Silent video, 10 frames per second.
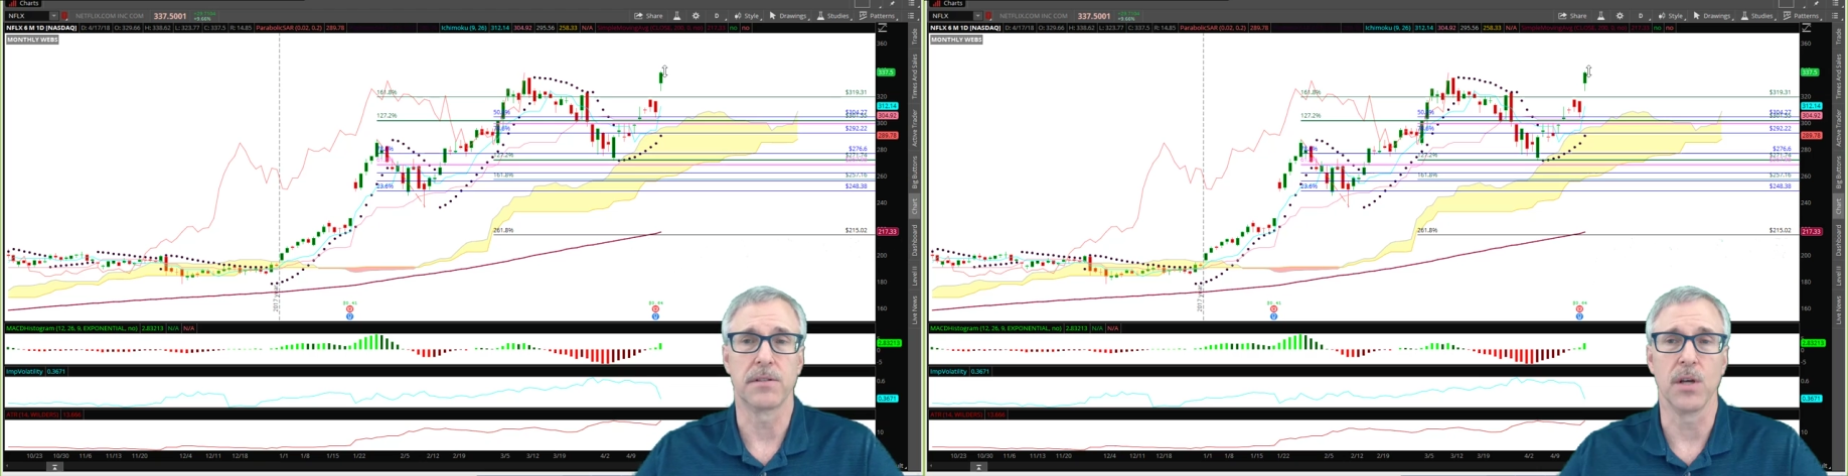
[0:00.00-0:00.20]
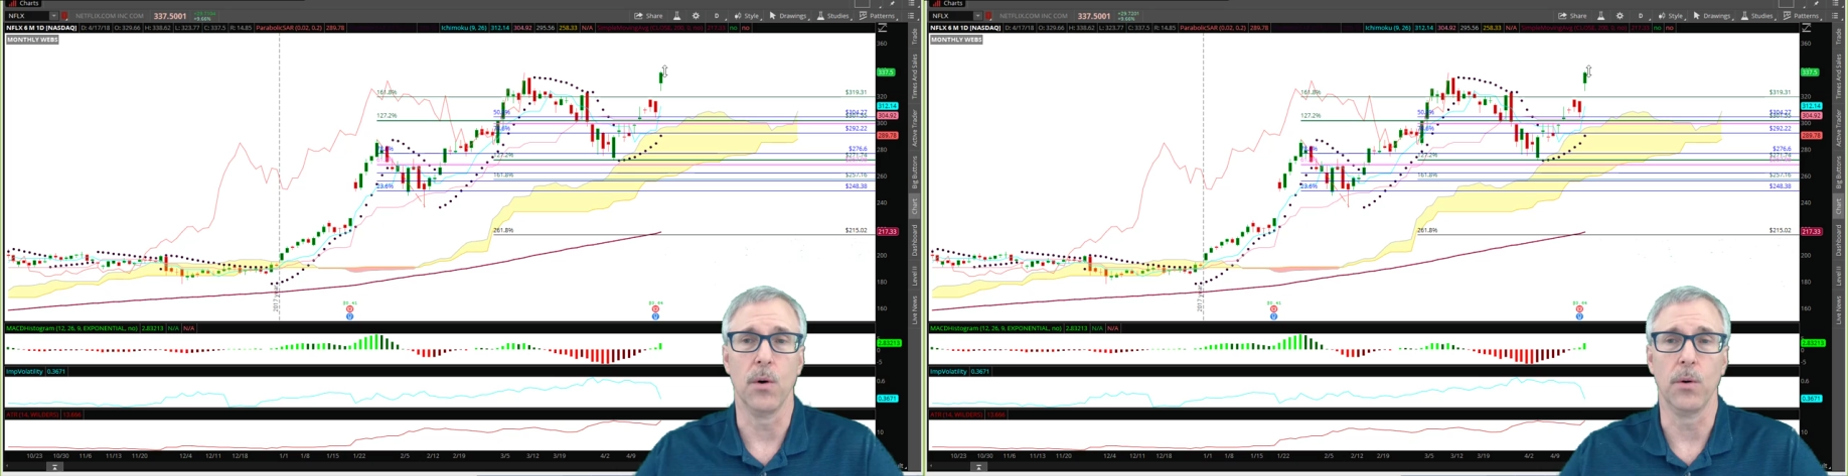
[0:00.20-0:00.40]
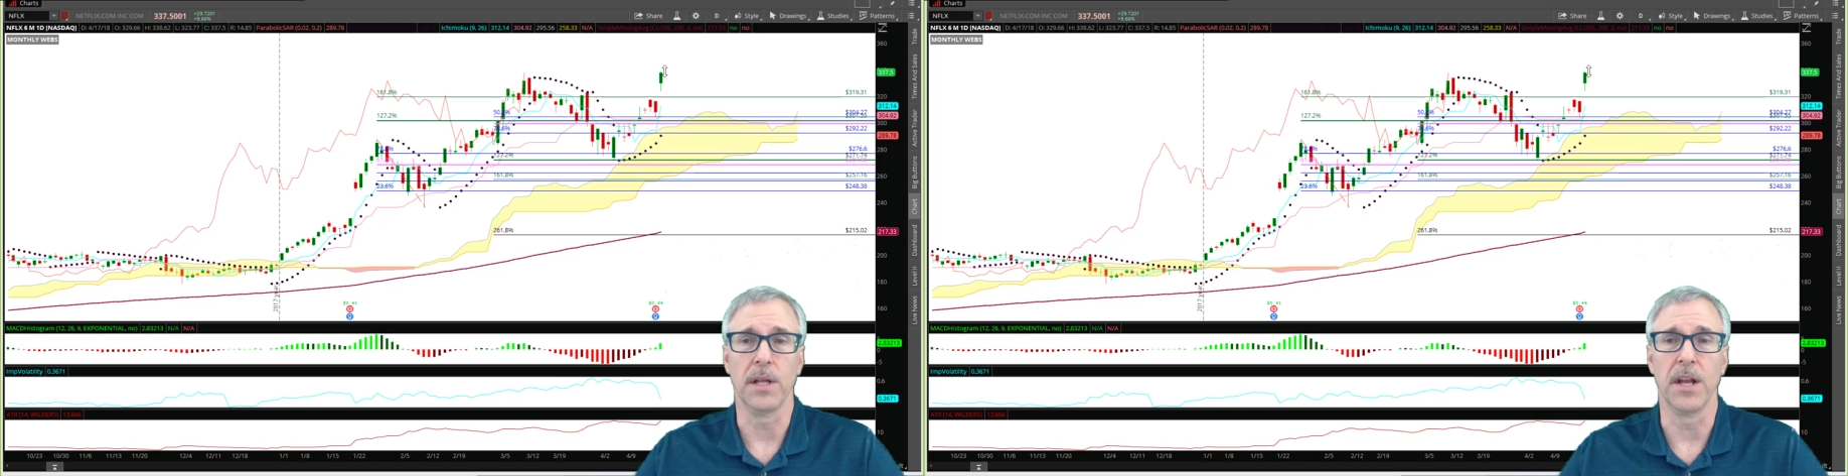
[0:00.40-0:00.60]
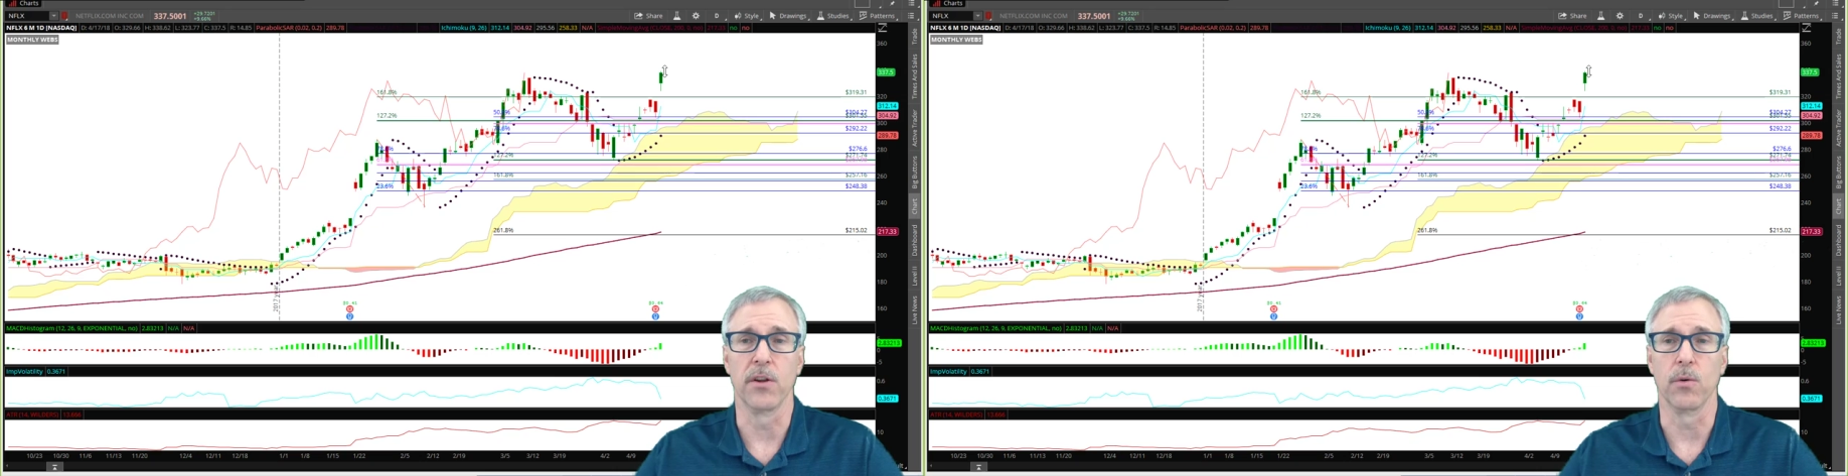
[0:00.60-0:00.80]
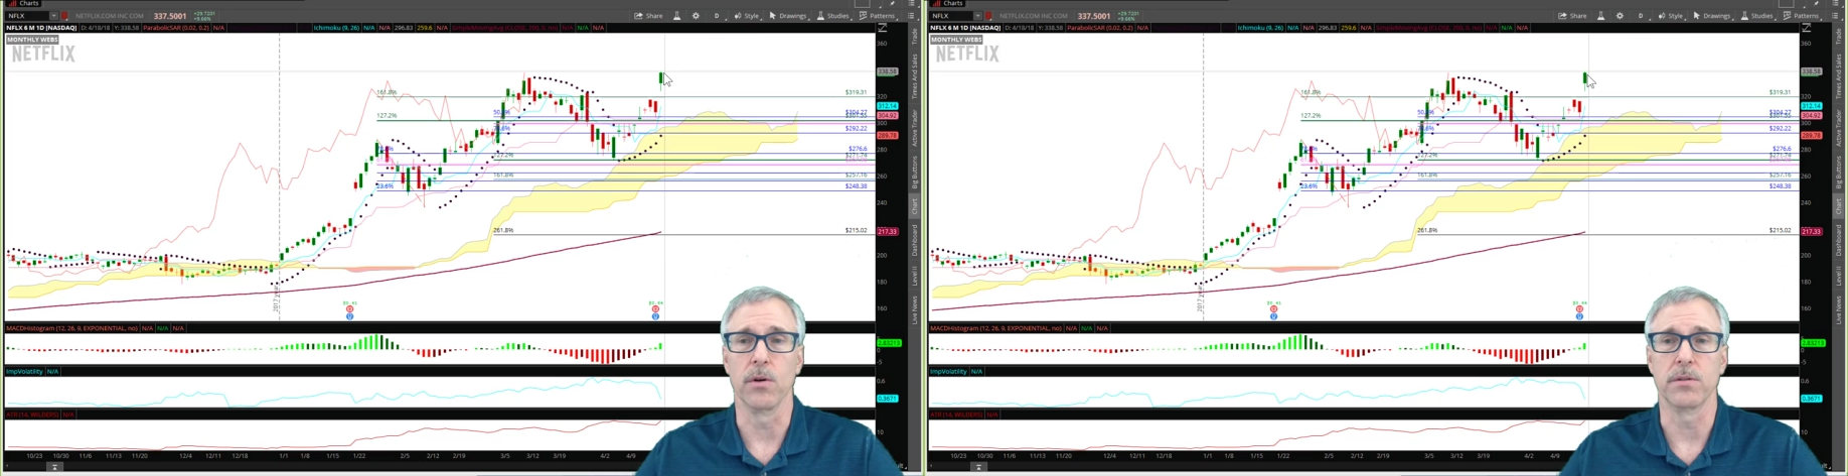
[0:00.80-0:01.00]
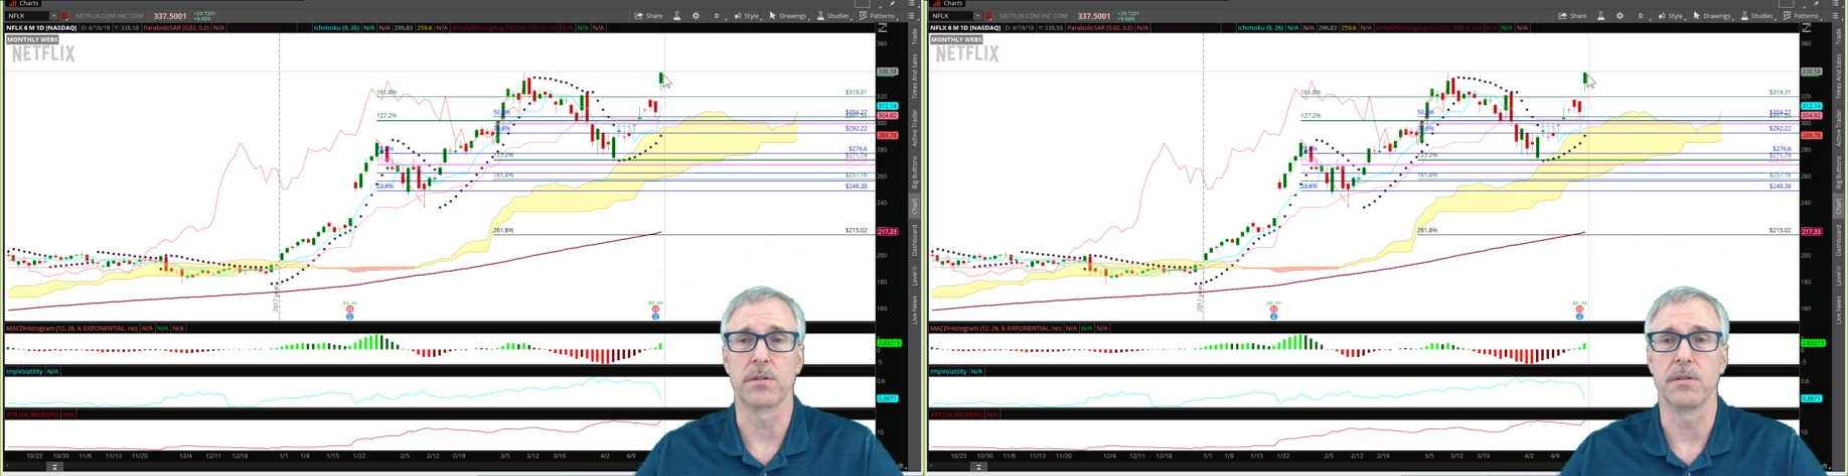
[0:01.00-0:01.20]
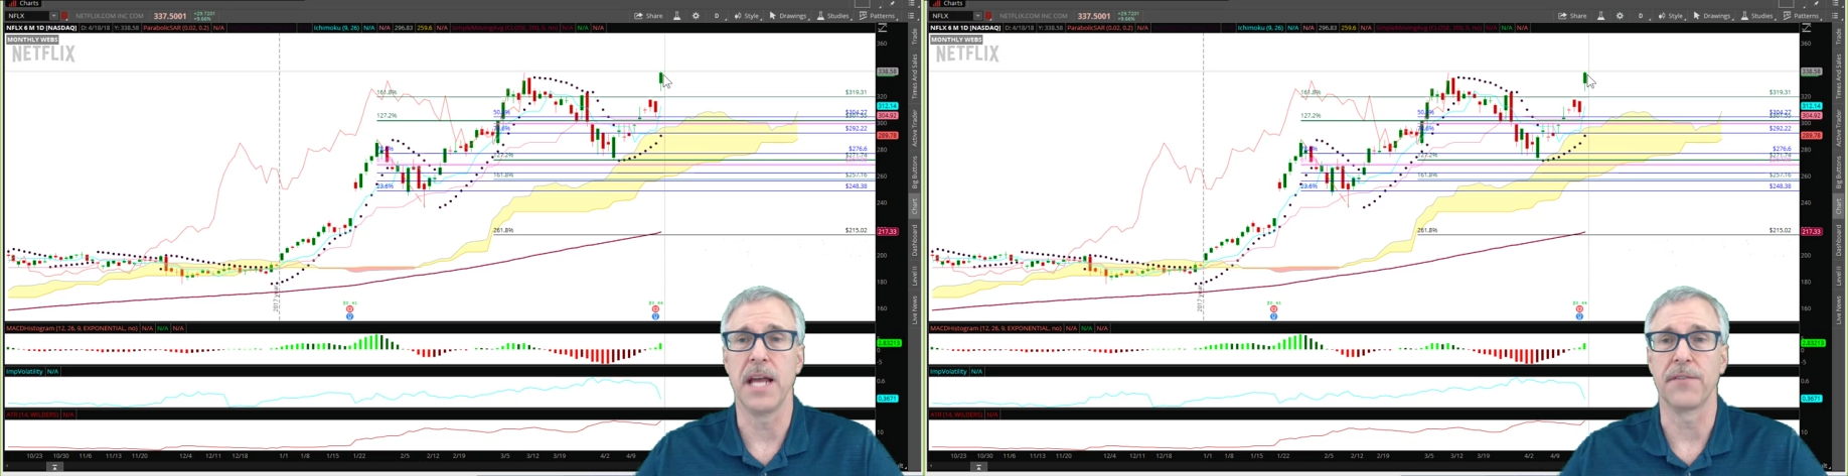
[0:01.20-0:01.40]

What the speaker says: So in other words,